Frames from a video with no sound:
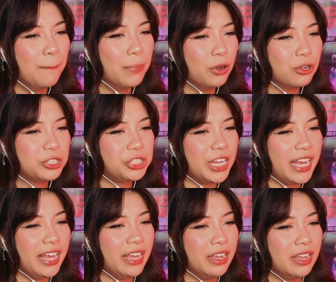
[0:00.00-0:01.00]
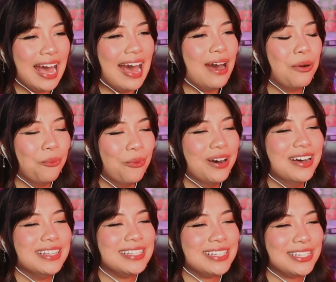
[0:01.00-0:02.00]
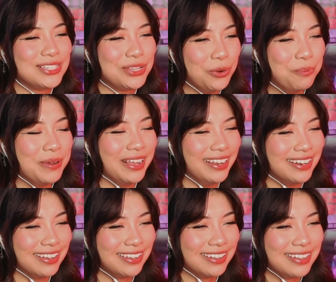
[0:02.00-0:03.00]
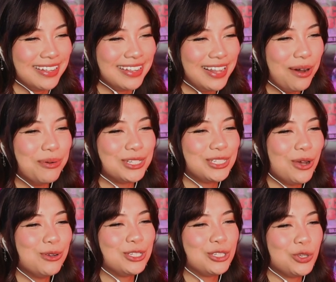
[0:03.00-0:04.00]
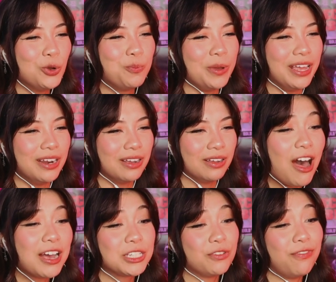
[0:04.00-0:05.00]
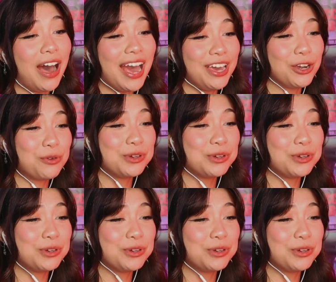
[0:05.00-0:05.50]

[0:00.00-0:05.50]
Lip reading: Bullshit. That was stupid. That was so stupid. Foxfire